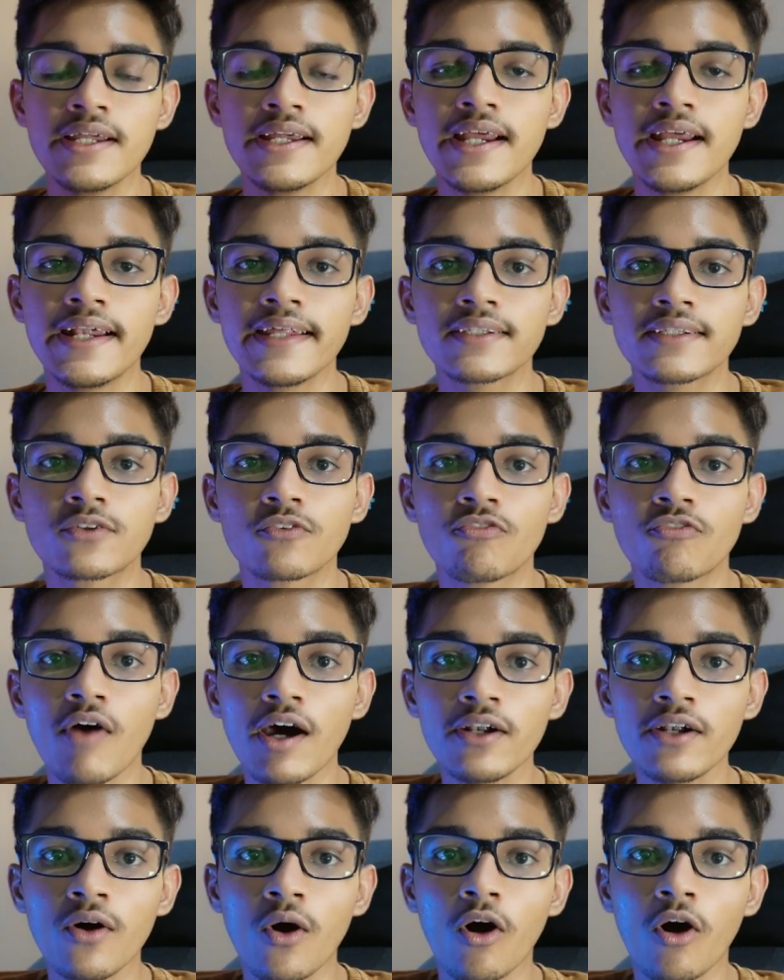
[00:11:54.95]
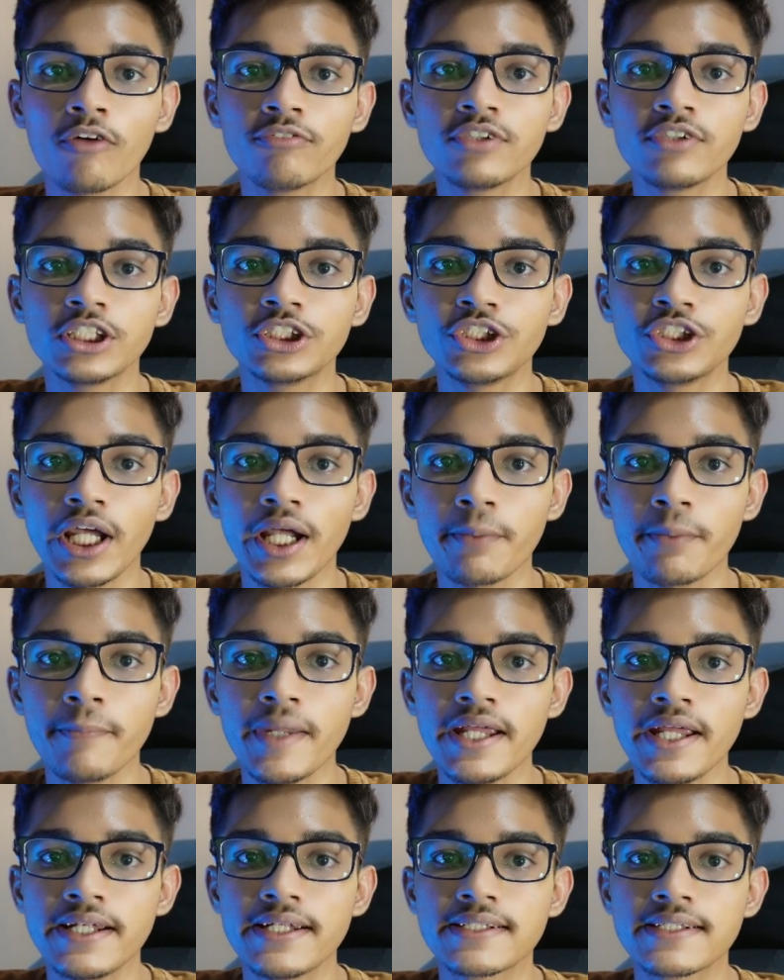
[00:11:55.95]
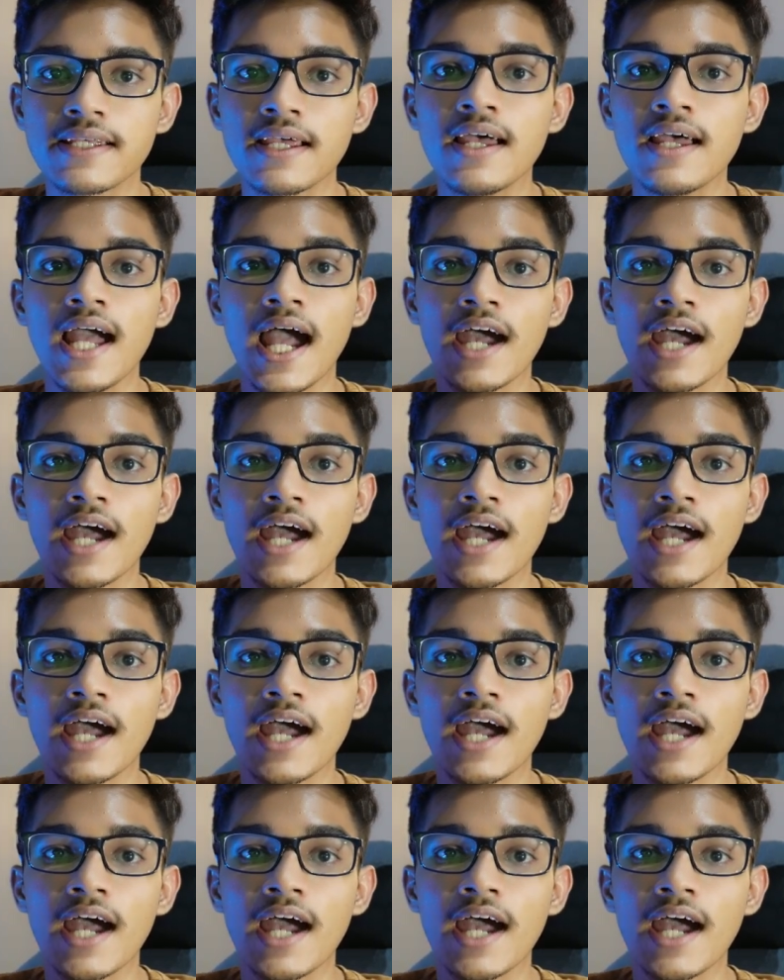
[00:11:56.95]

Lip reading: It is one of the checkmates